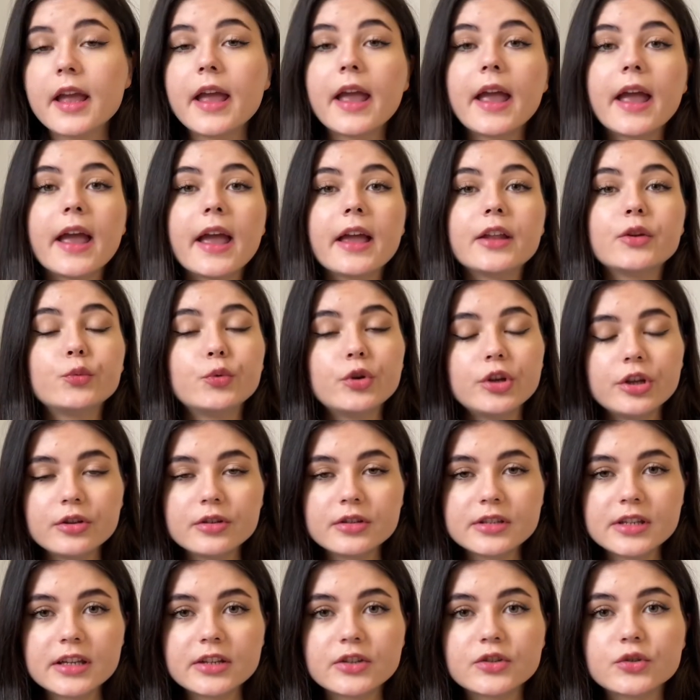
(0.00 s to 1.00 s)
And we use
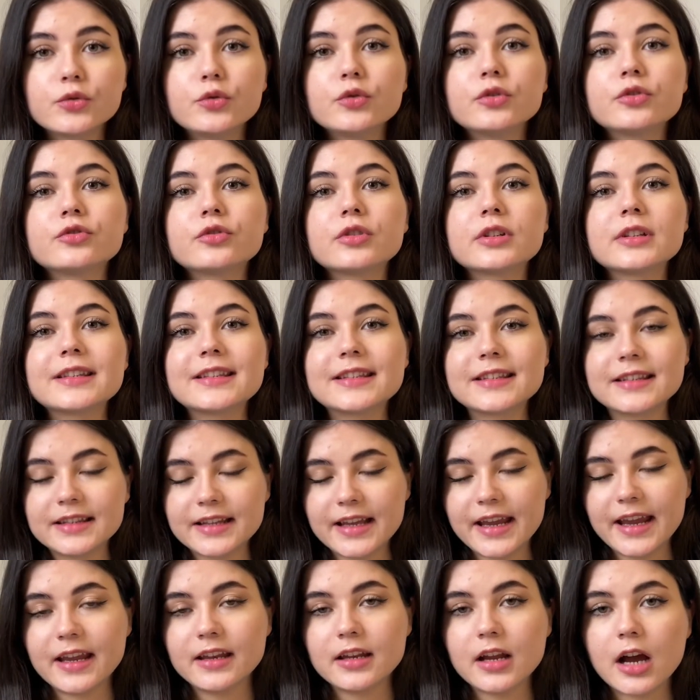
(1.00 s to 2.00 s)
it to
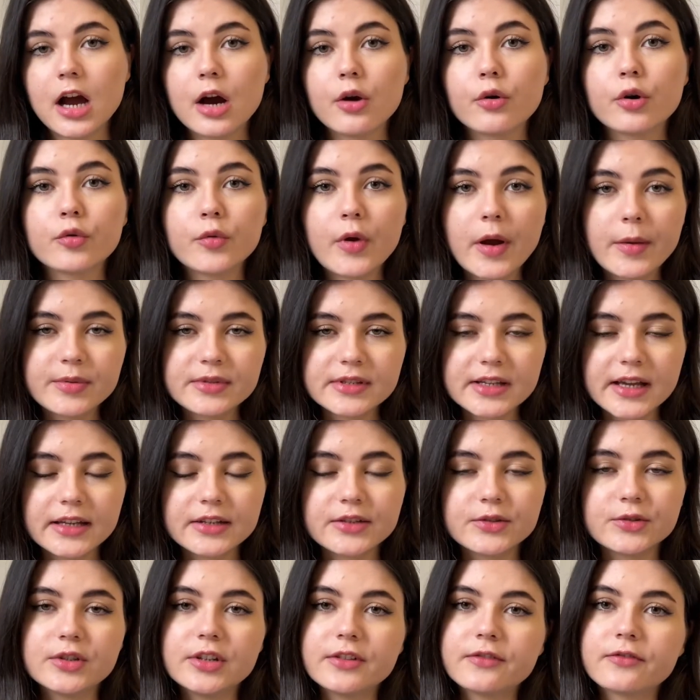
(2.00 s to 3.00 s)
translate our website
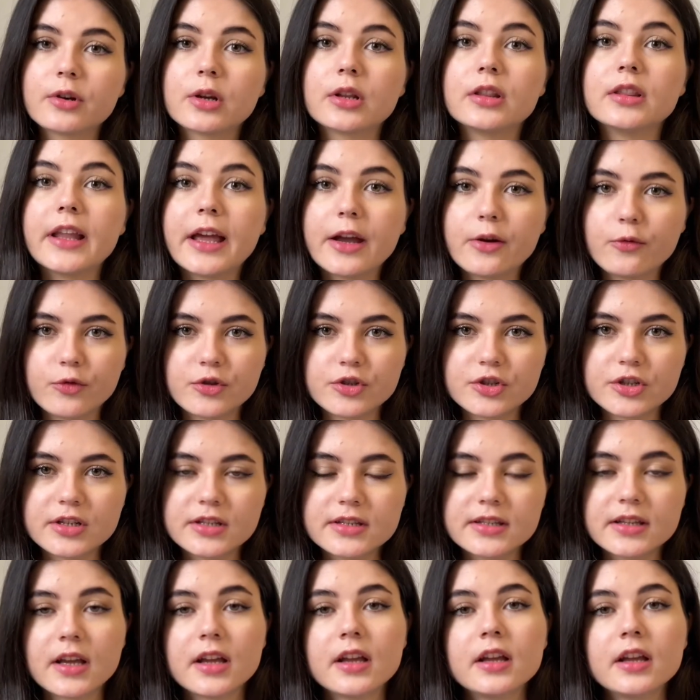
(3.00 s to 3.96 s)
to different languages.